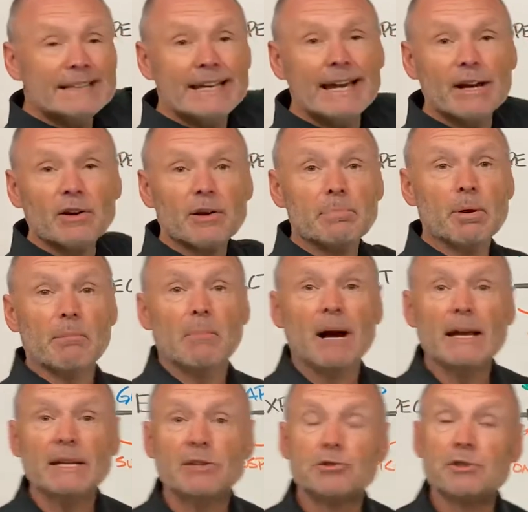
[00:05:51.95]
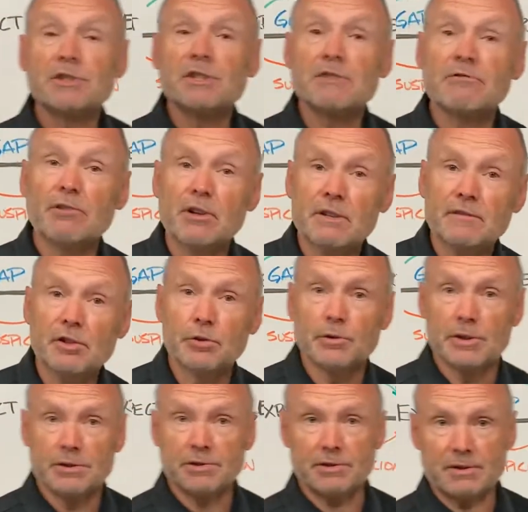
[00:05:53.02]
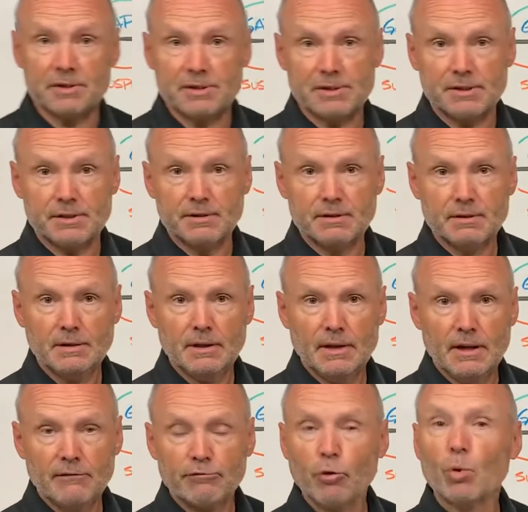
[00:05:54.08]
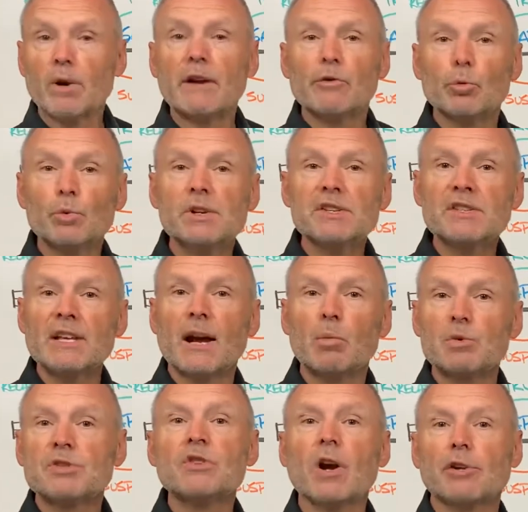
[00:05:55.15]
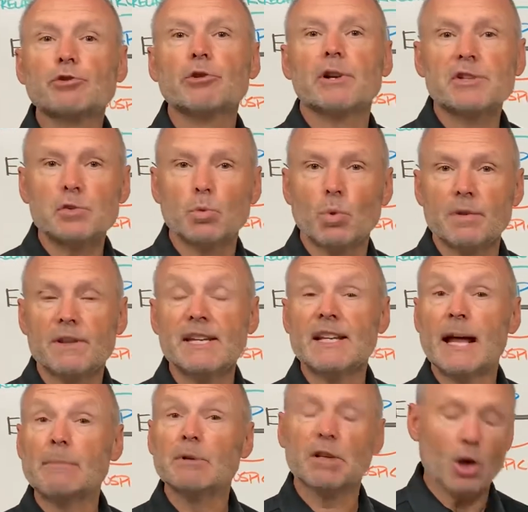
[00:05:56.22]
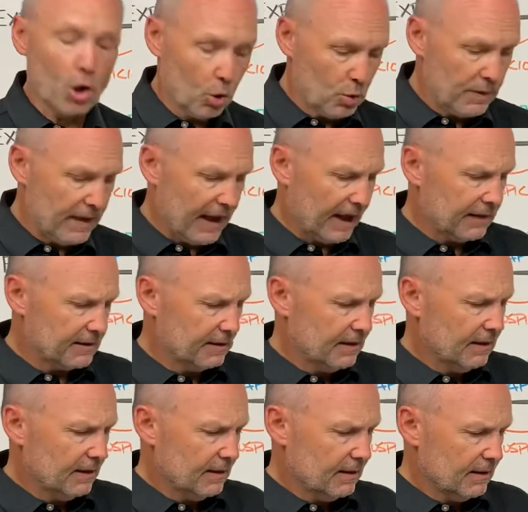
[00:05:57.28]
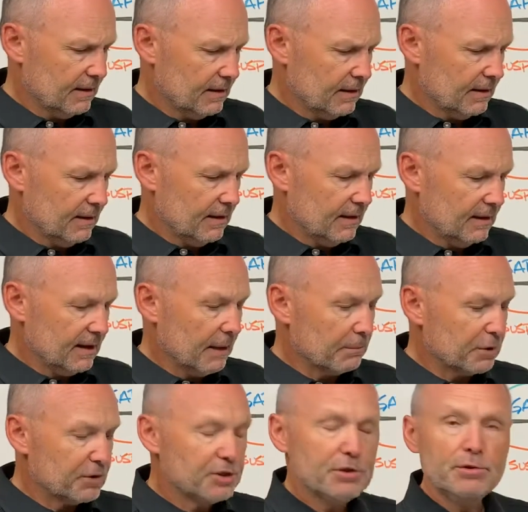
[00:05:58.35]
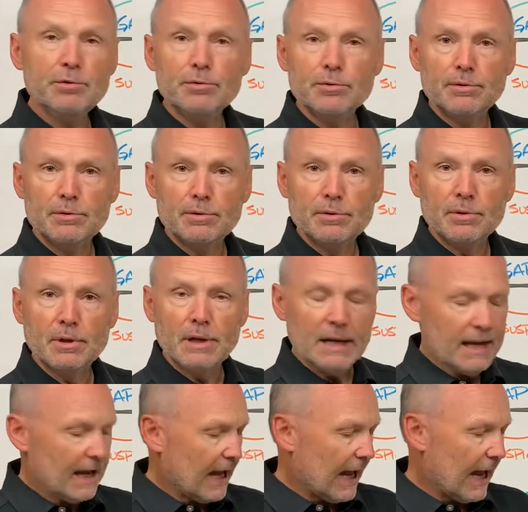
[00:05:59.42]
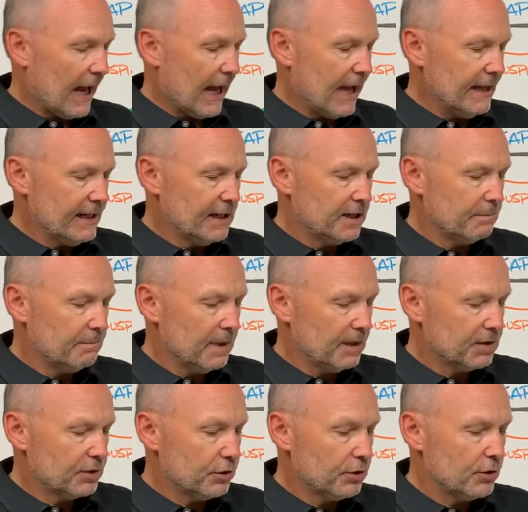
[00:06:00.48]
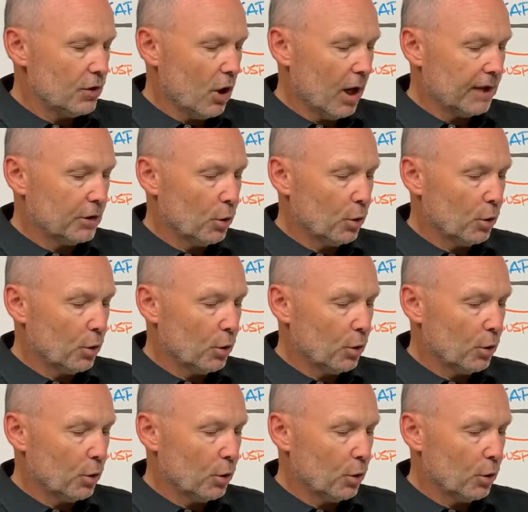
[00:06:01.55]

care. I put my interests in front of your interests. For whatever reason, I was not trustworthy, and I'm going to own that. Number two, I commit to not